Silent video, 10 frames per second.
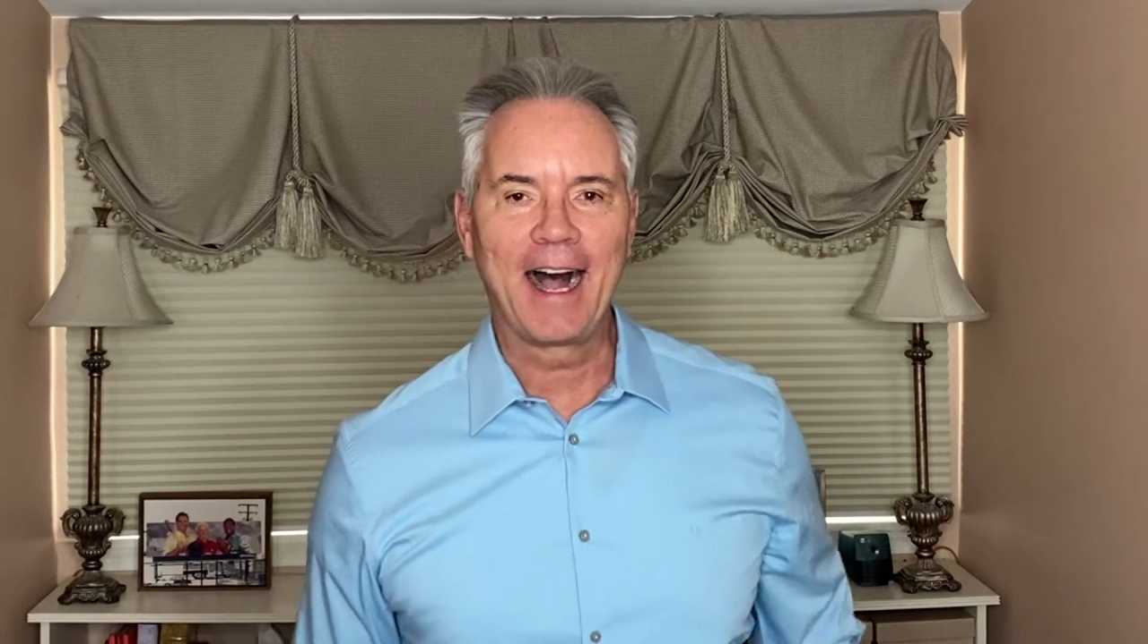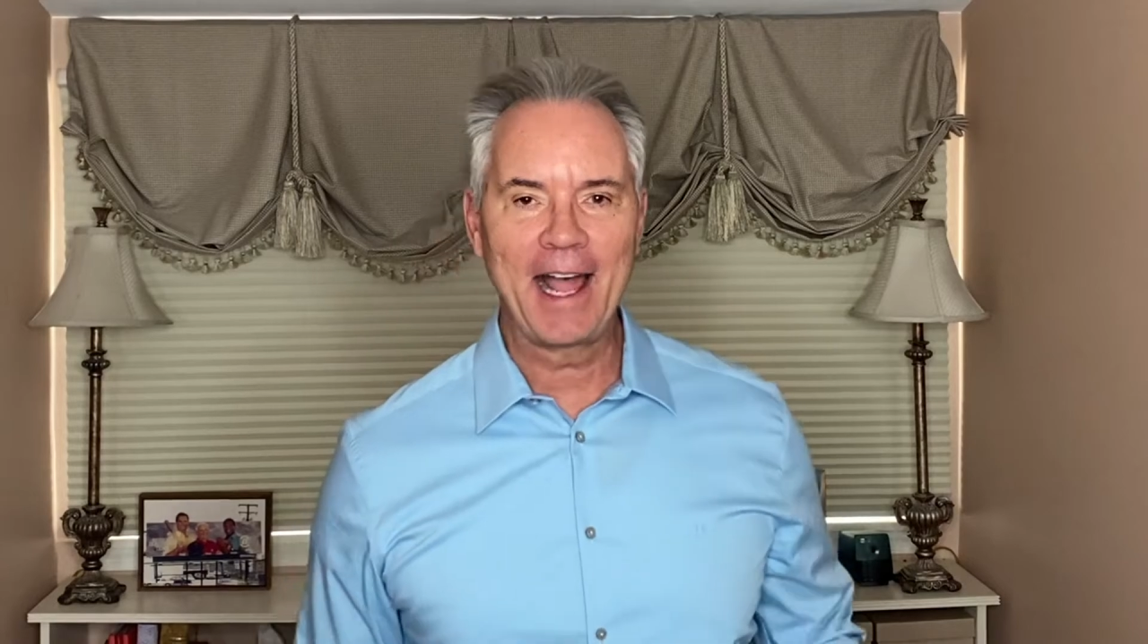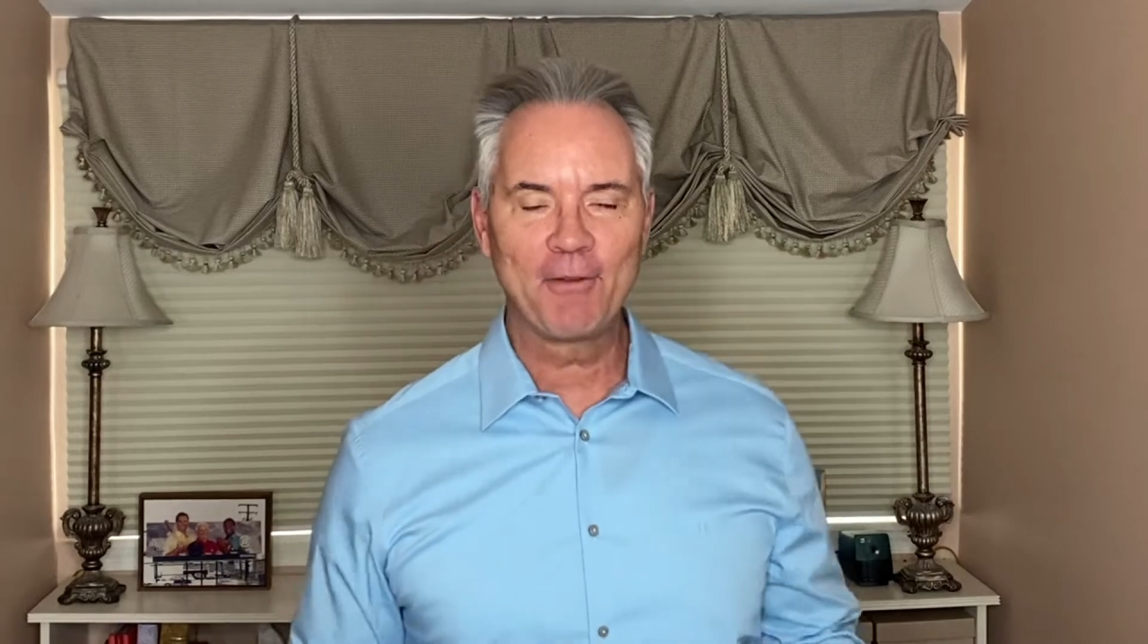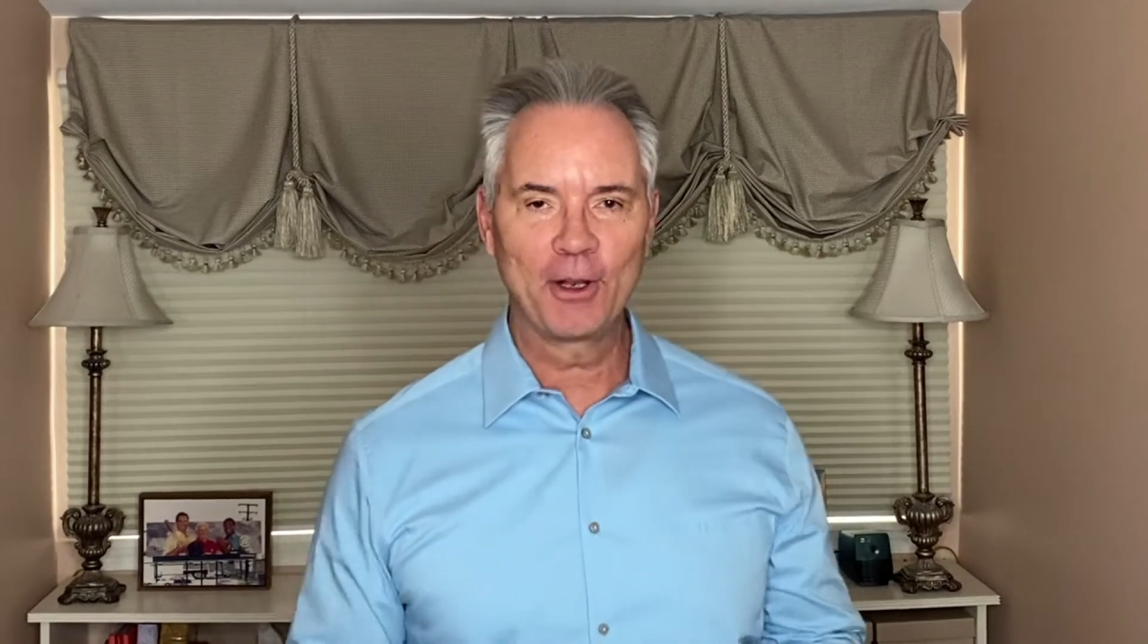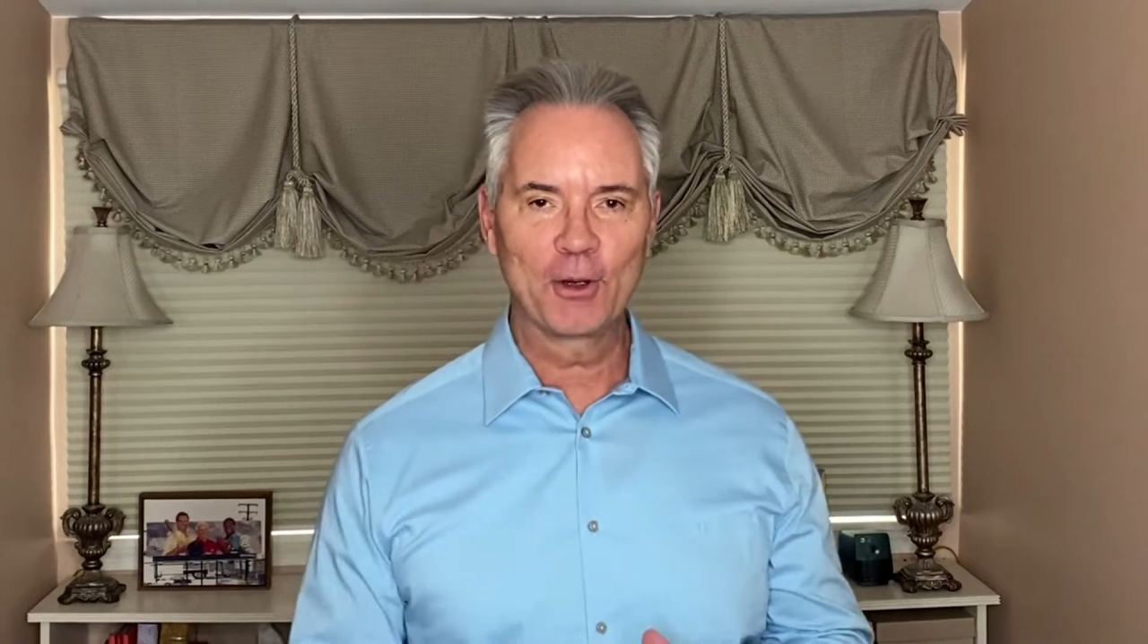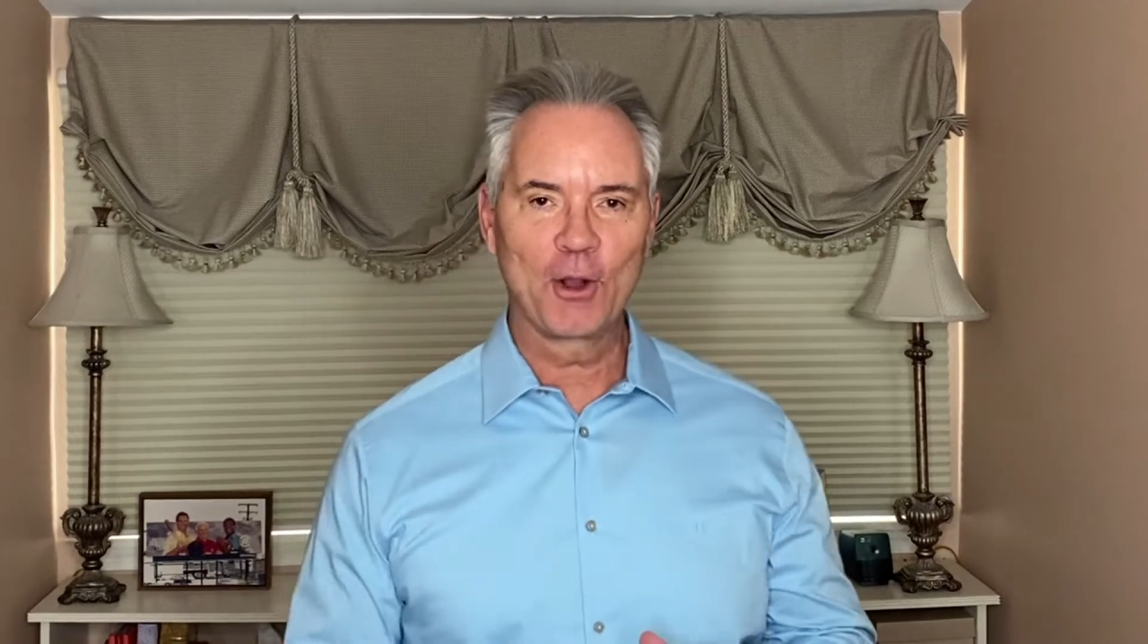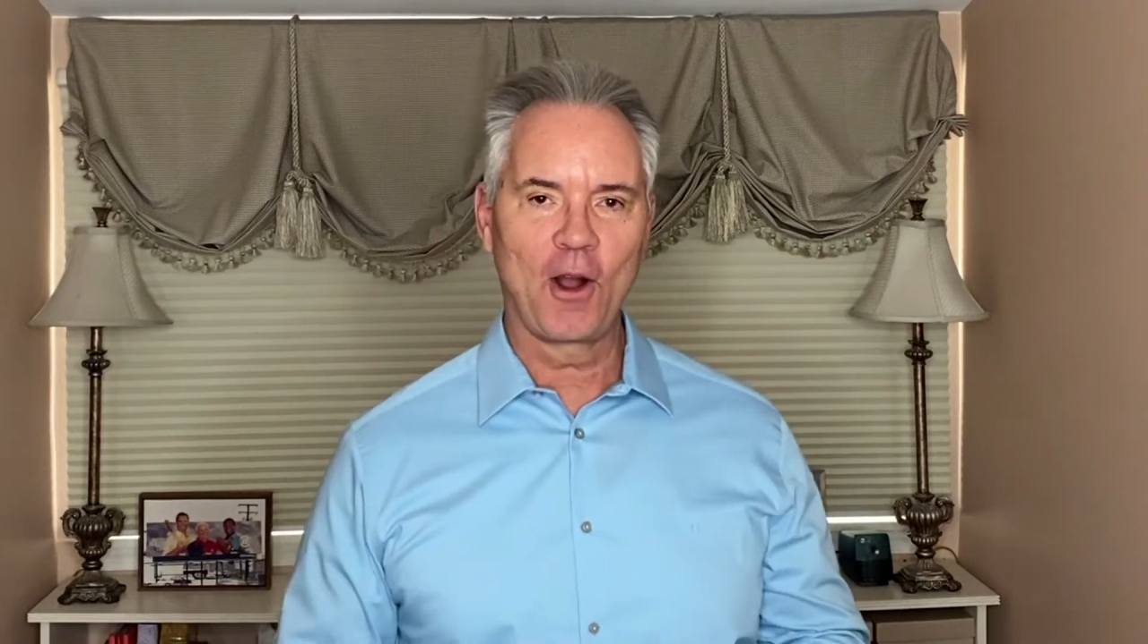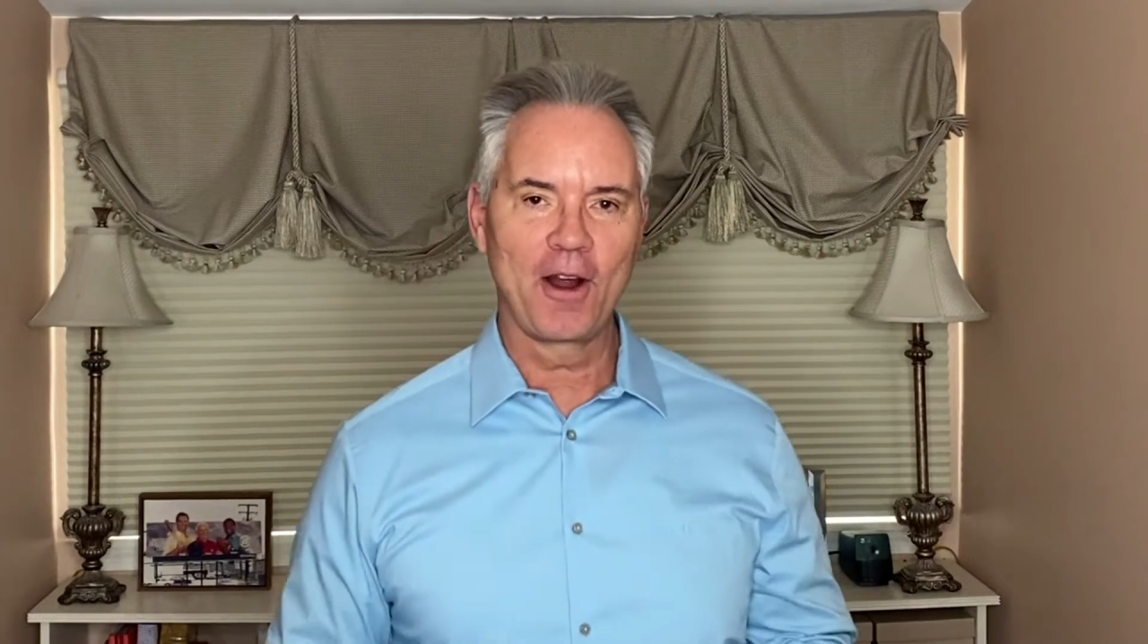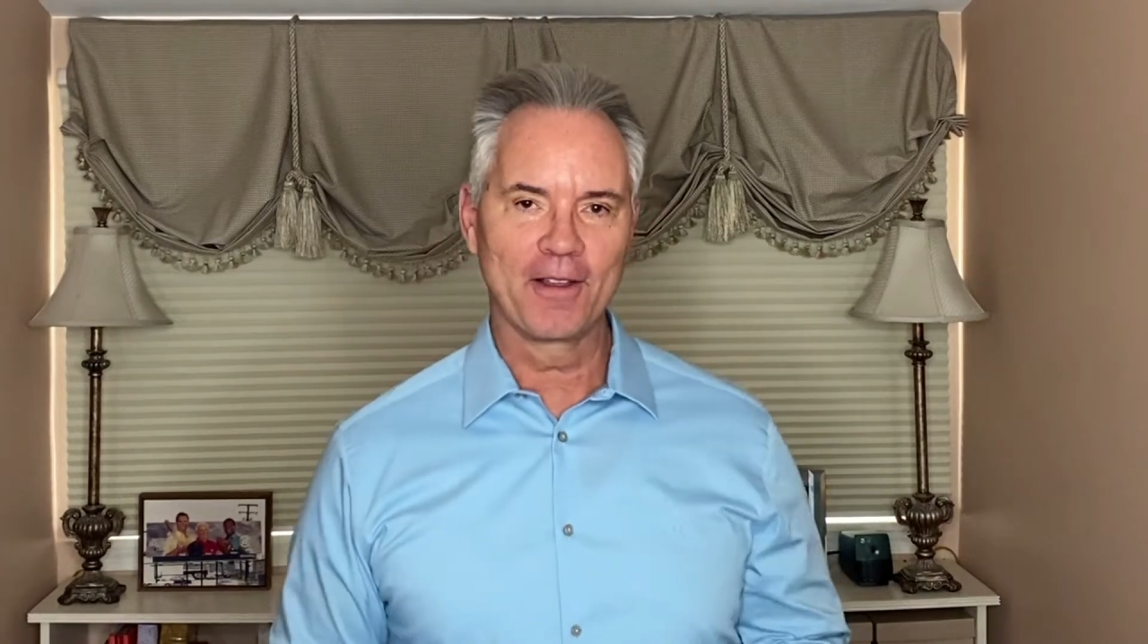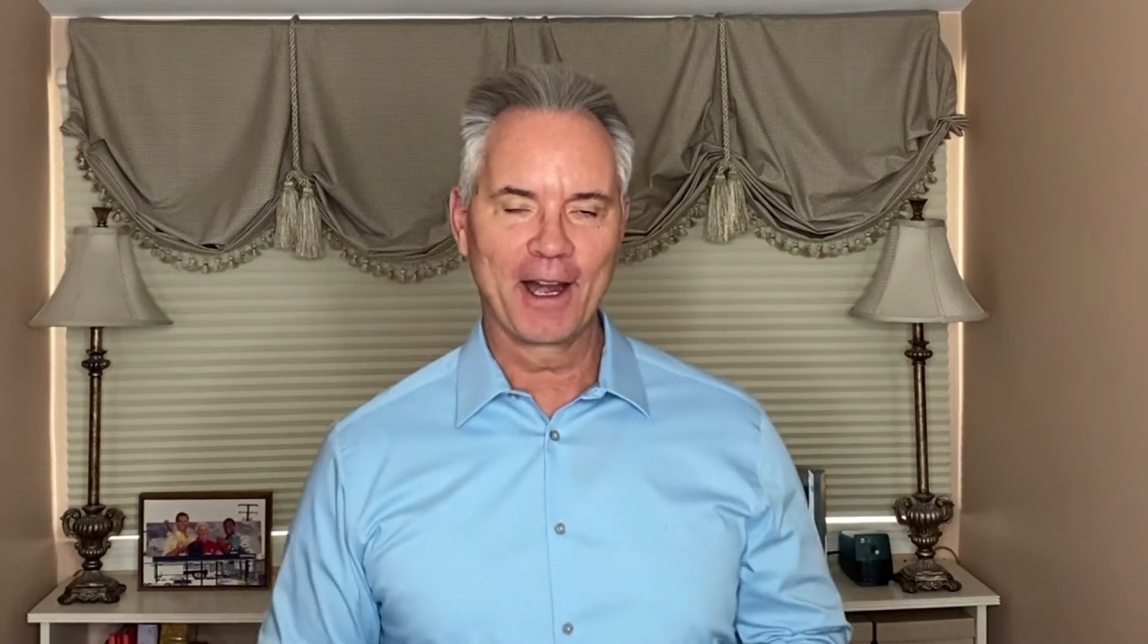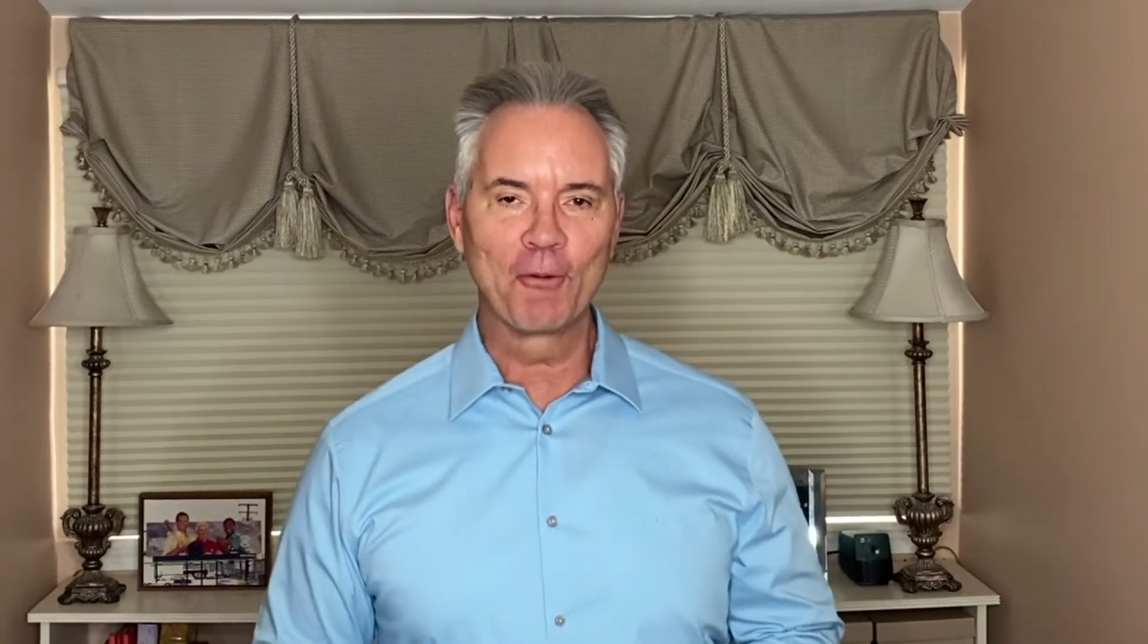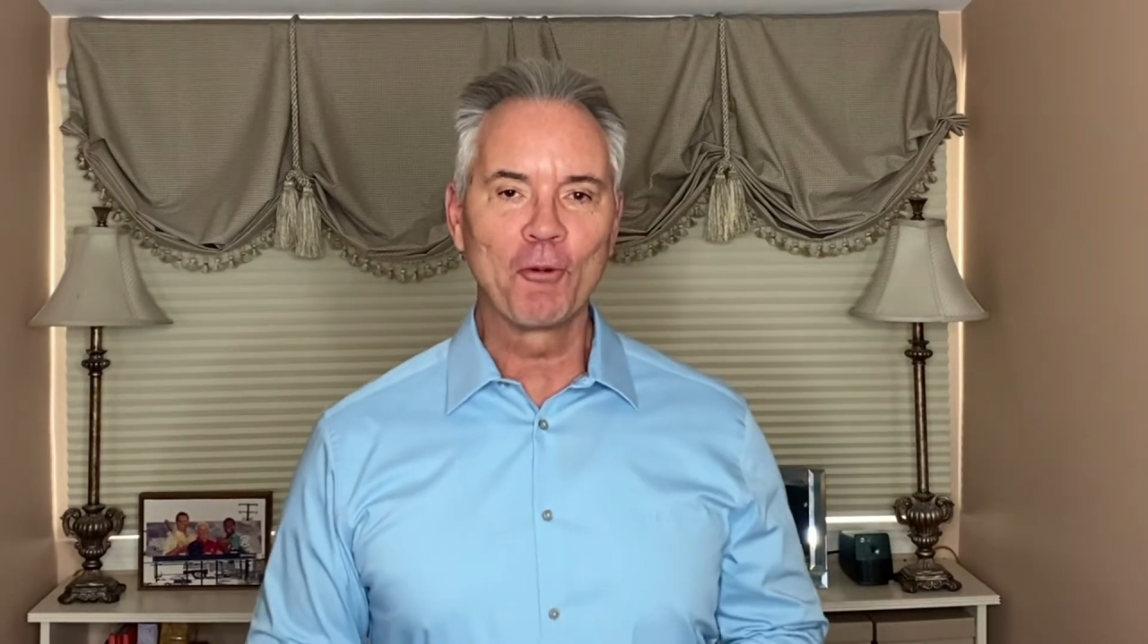I have a little car that I